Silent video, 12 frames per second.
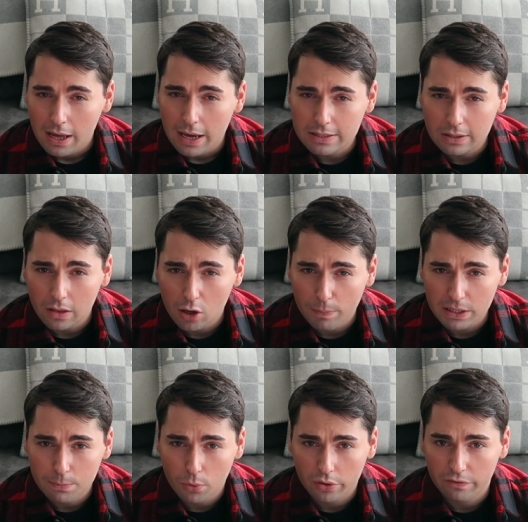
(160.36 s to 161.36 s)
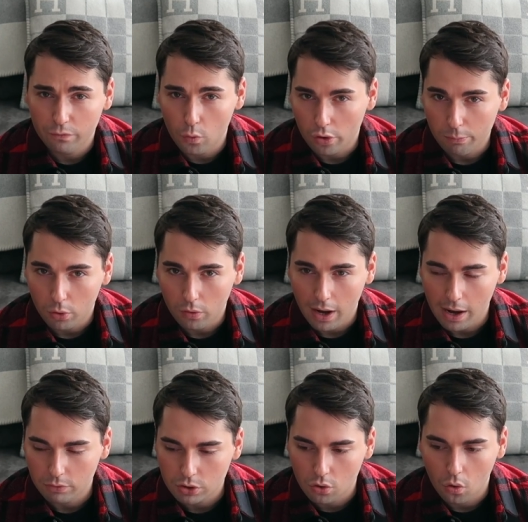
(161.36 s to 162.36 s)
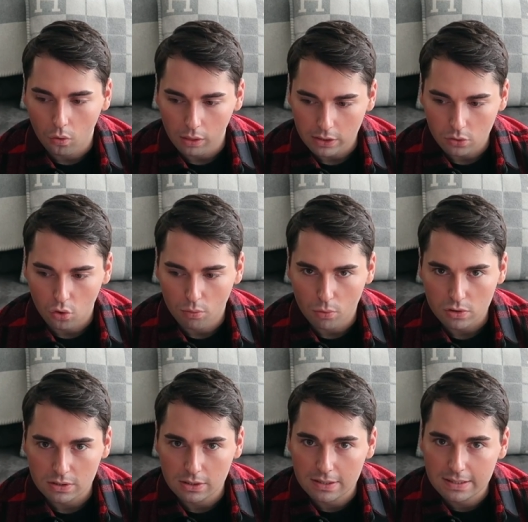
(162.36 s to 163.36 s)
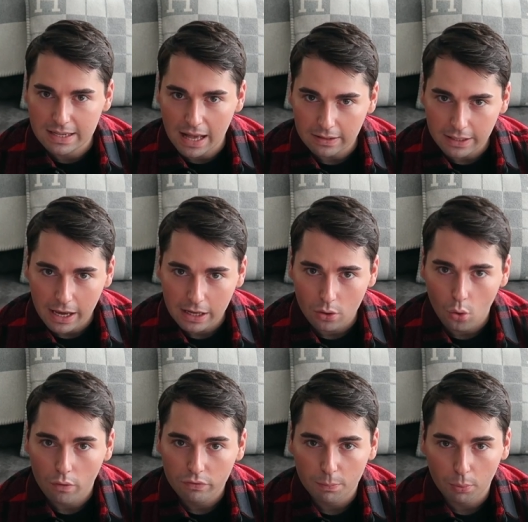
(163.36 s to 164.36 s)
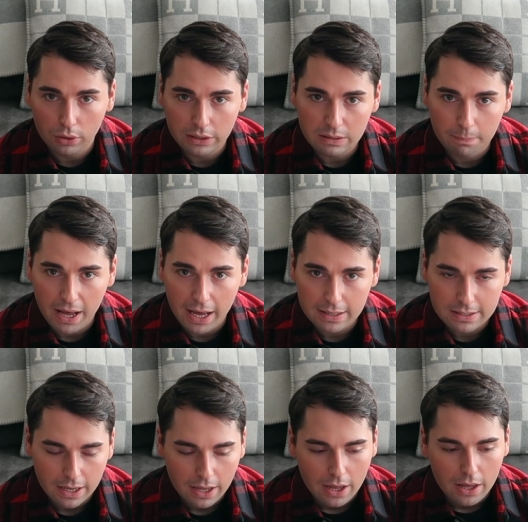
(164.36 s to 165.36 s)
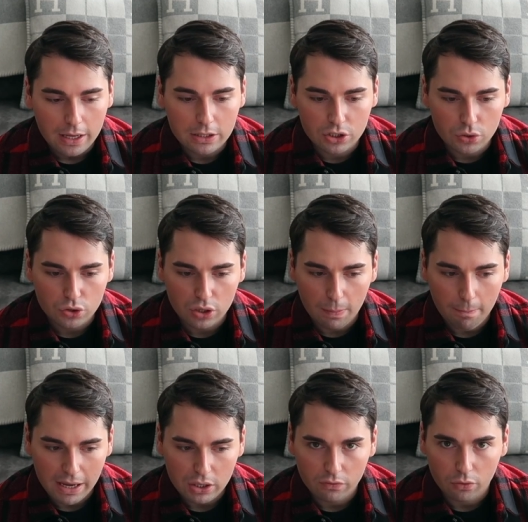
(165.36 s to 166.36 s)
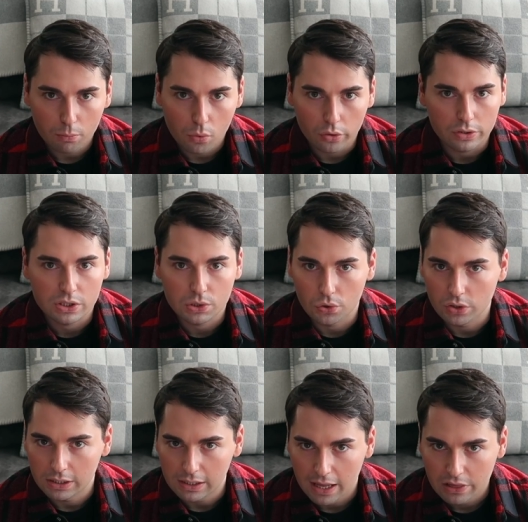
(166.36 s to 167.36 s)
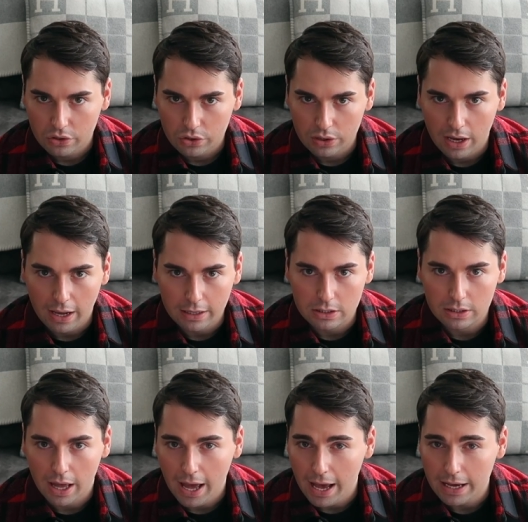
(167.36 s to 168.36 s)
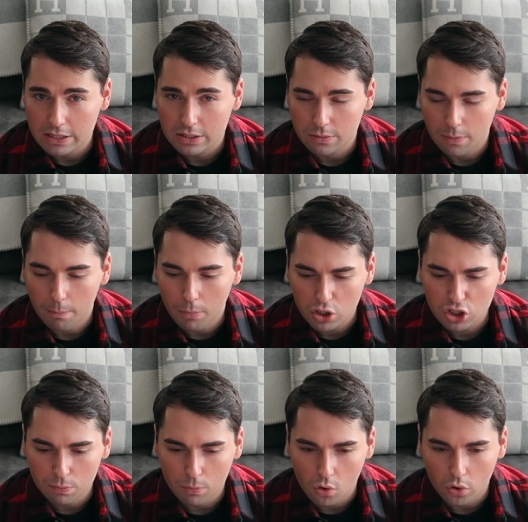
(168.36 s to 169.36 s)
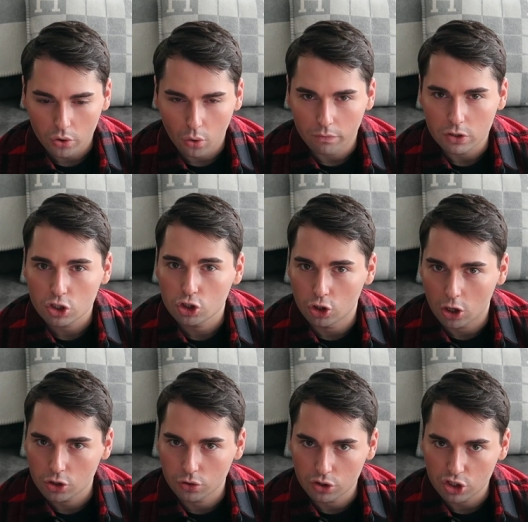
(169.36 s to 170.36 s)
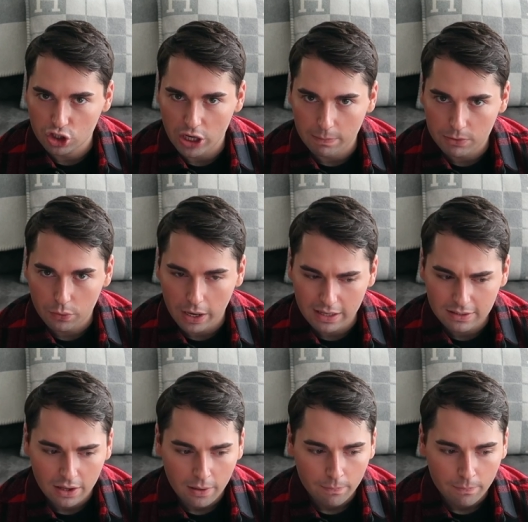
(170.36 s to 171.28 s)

is a little bit more formal. I would call it almost the cellier of the Bolide bags. It's usually made of a more sturdy leather and it has much more of a structured shape to it,